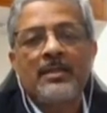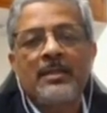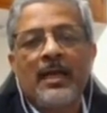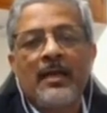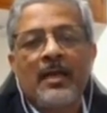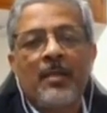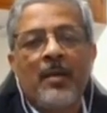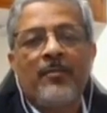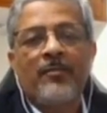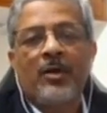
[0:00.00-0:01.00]
that come
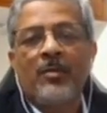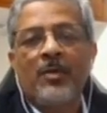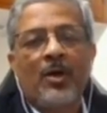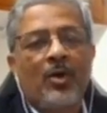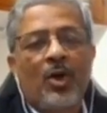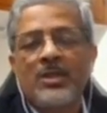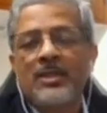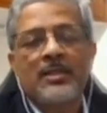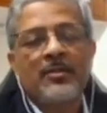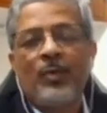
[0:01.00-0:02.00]
up from across
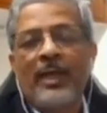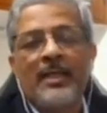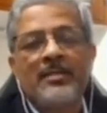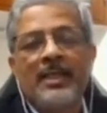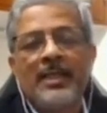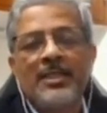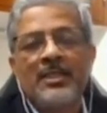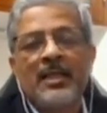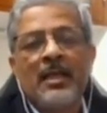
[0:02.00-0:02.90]
various regions.